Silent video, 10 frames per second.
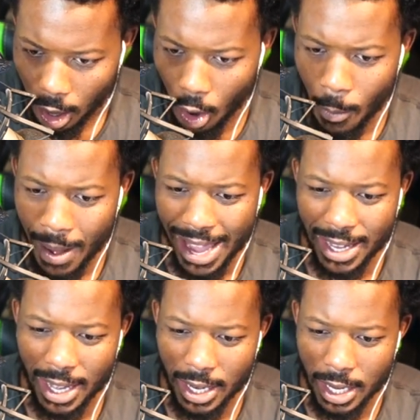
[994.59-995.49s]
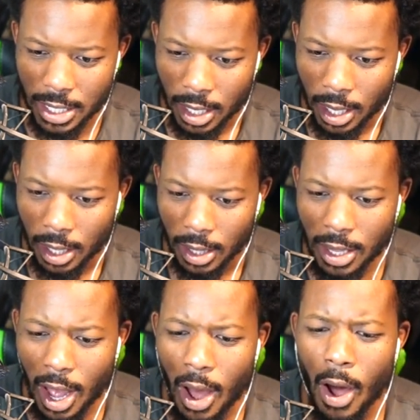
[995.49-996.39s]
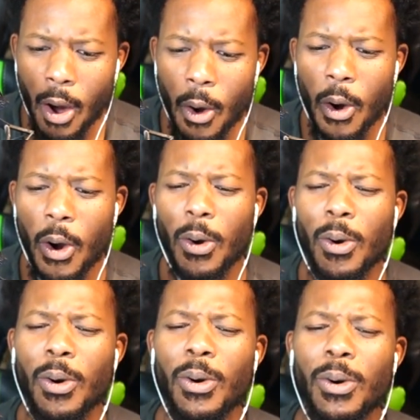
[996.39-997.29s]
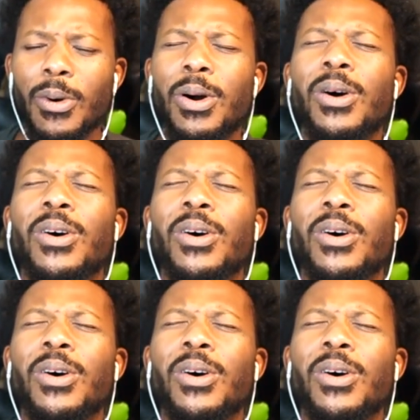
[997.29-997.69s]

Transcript: Oh my goodness! No!